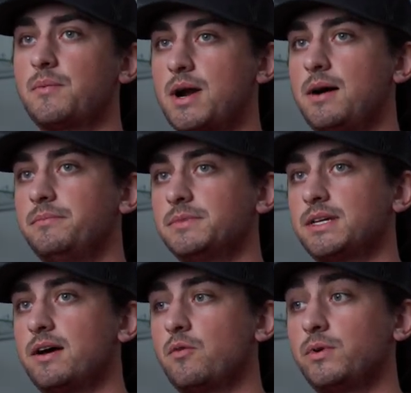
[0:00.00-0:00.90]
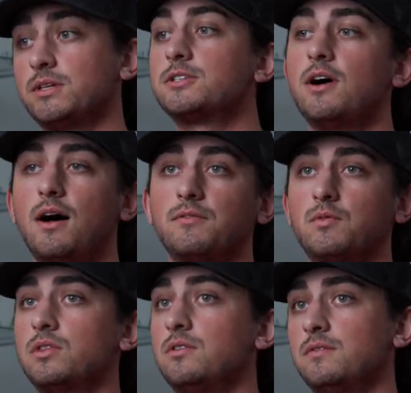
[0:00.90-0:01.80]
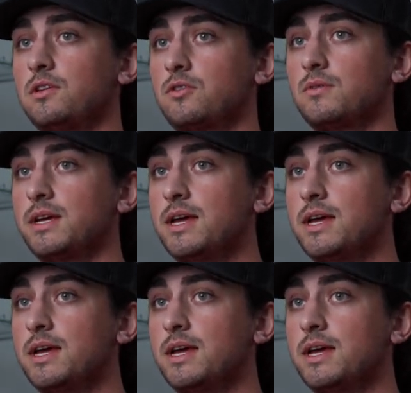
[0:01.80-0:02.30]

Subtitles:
of problems that we solved with the UV3.